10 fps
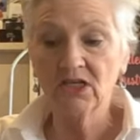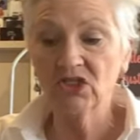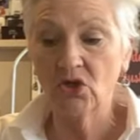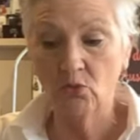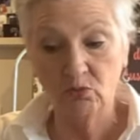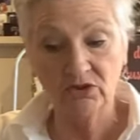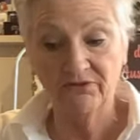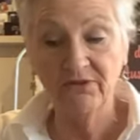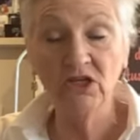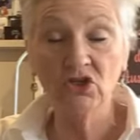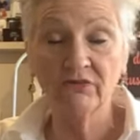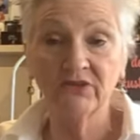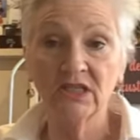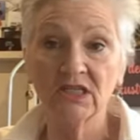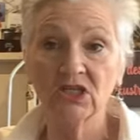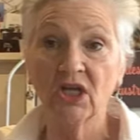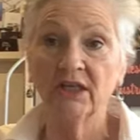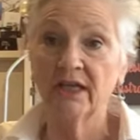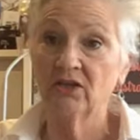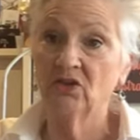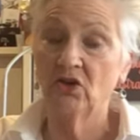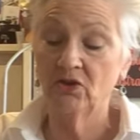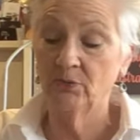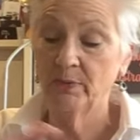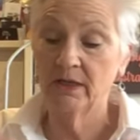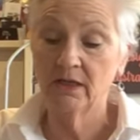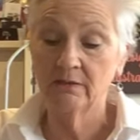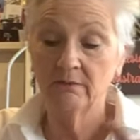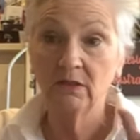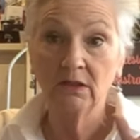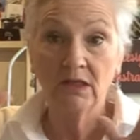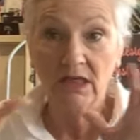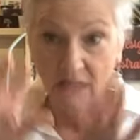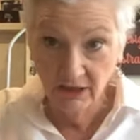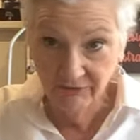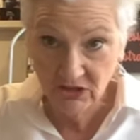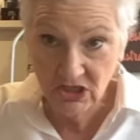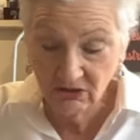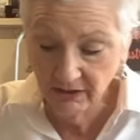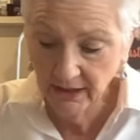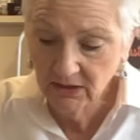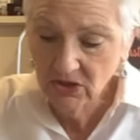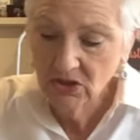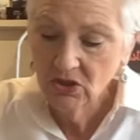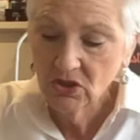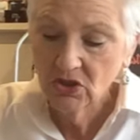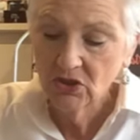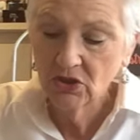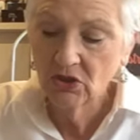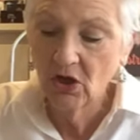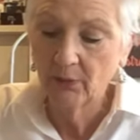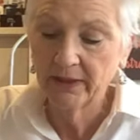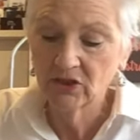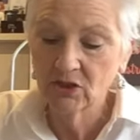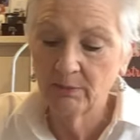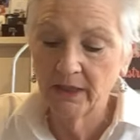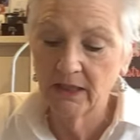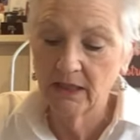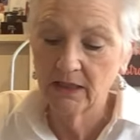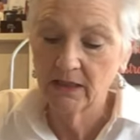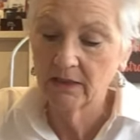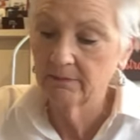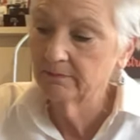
So to finish off the inside leg, going to be, if it's correct, you're going to be